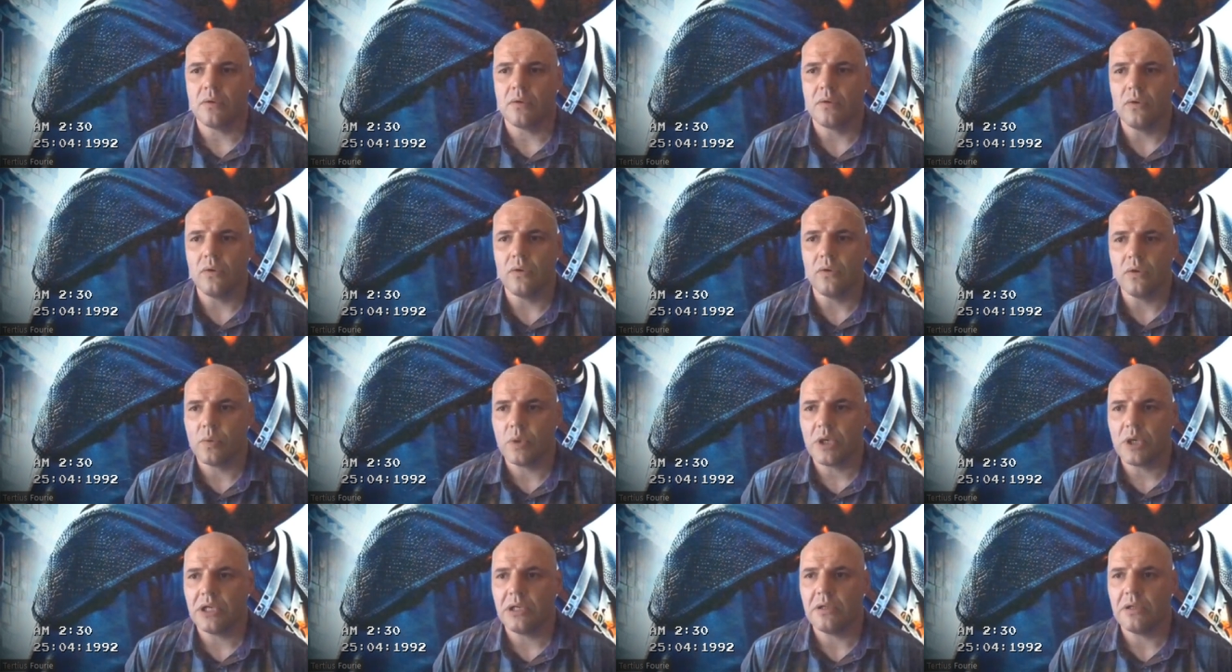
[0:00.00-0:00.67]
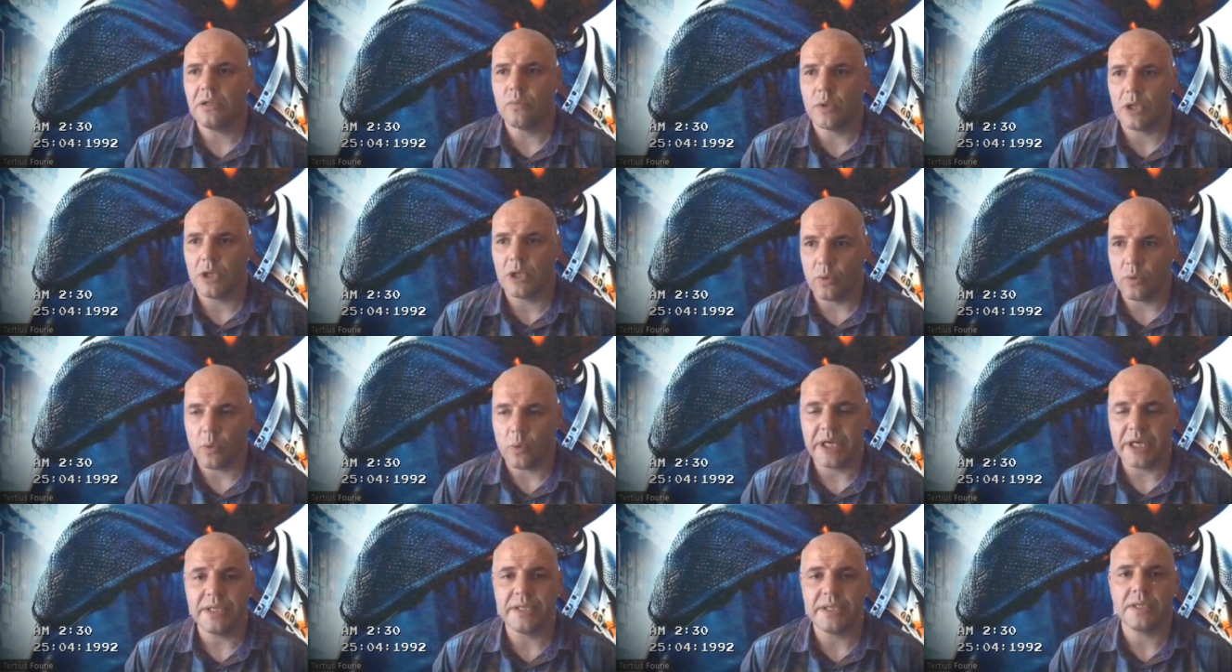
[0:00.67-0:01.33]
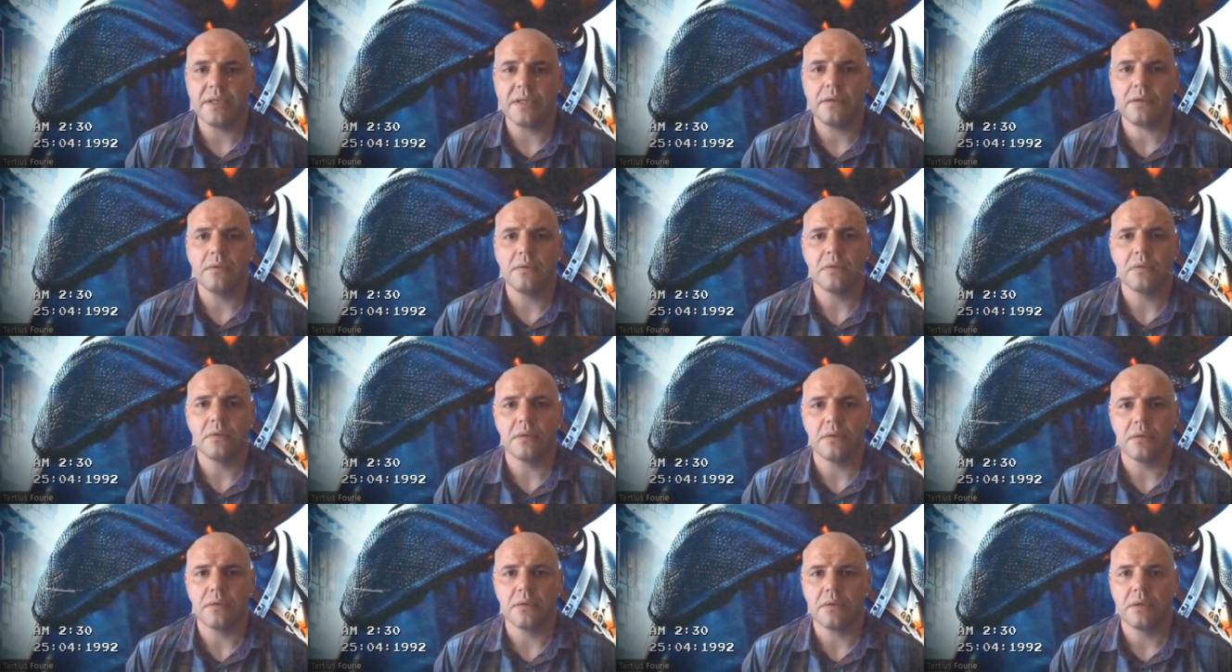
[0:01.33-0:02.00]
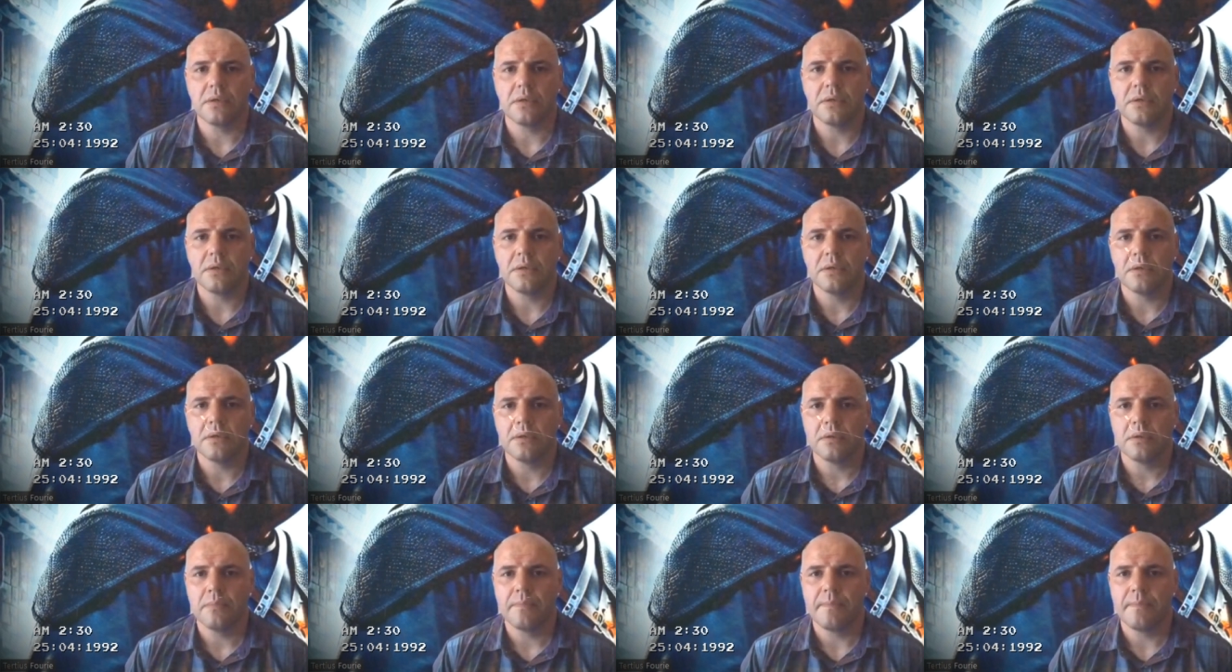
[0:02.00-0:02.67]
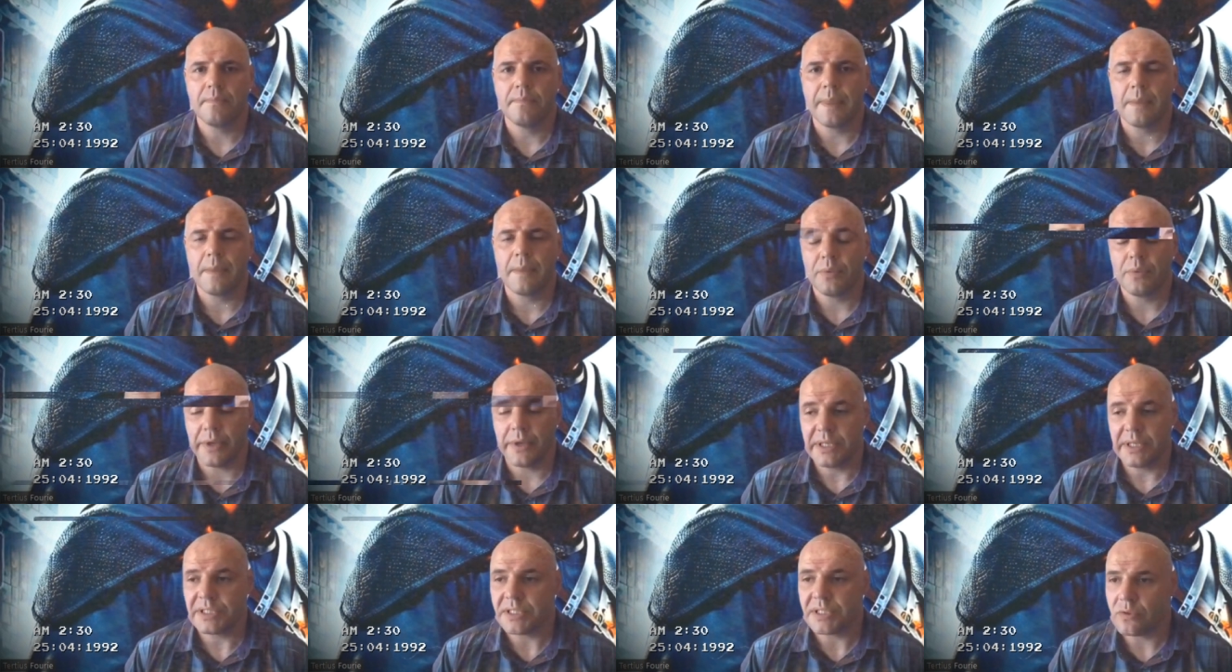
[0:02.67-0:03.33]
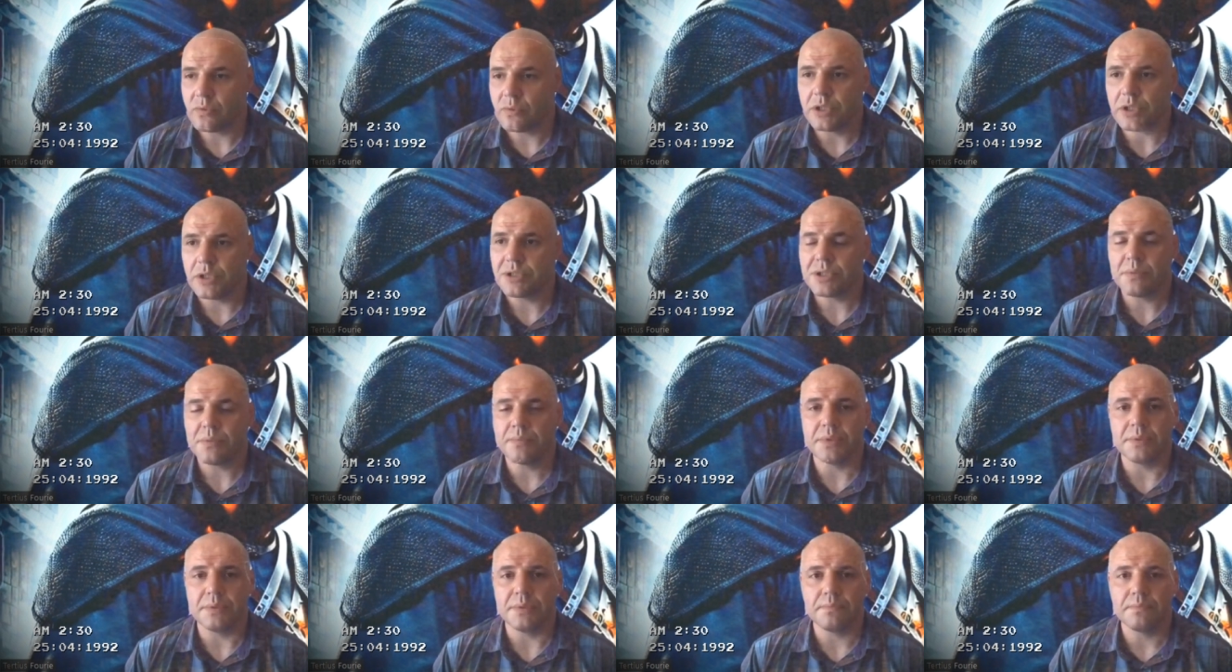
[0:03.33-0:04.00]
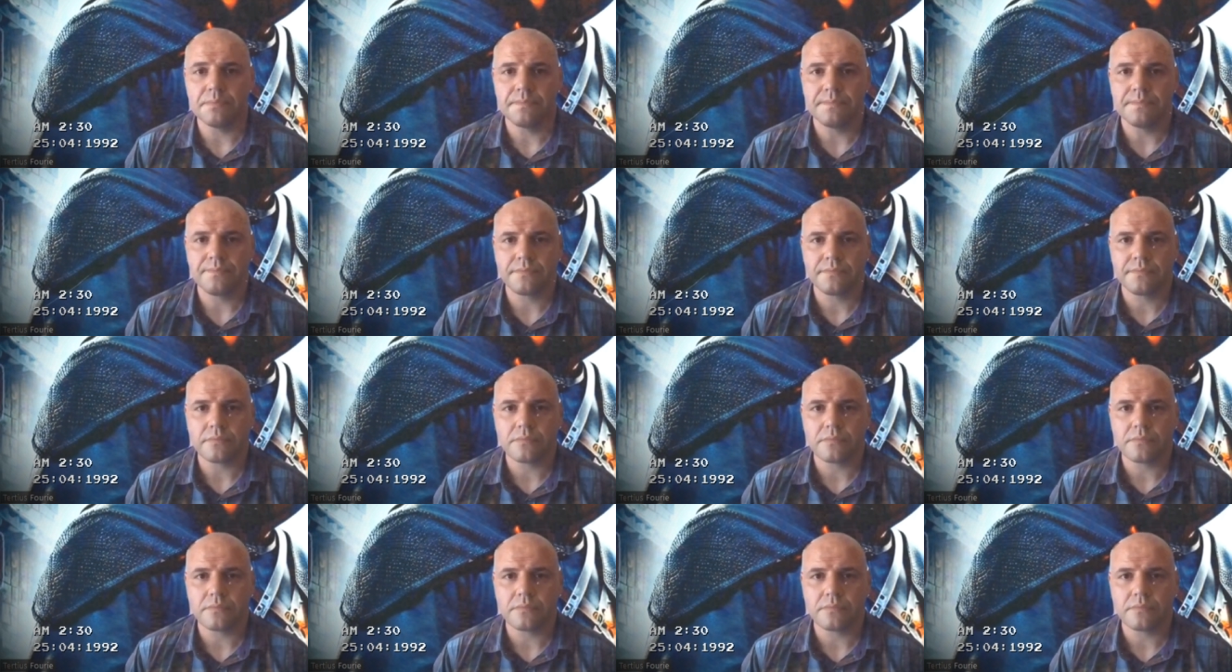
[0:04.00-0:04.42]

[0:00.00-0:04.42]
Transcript: all the while while waiting, praise and worship him.